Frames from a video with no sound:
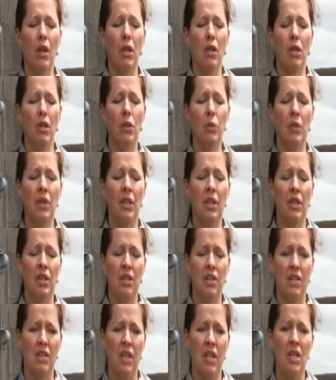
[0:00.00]
you can
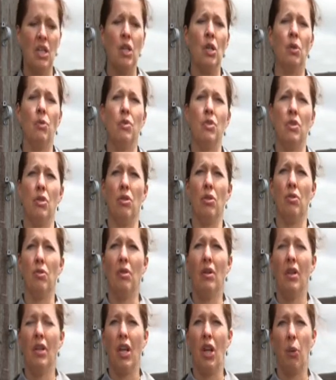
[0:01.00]
continue to,
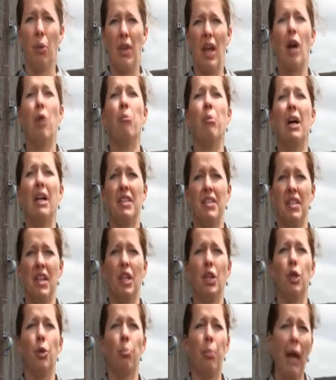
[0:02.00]
without
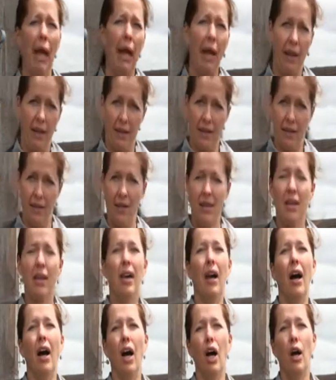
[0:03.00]
busting your bank,
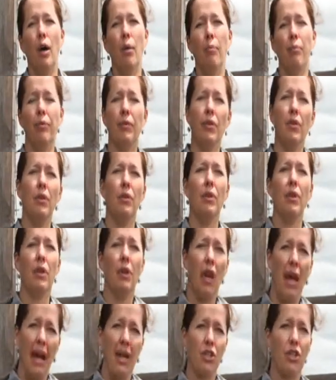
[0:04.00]
you can
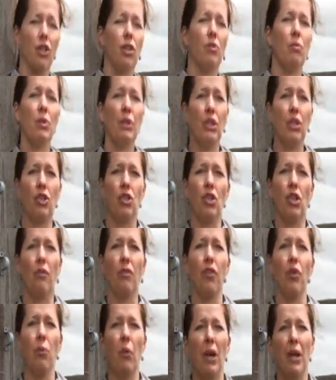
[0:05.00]
actually really shift
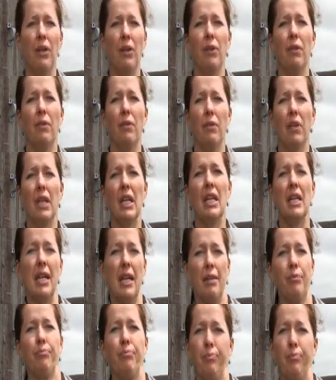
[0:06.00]
the way you're eating.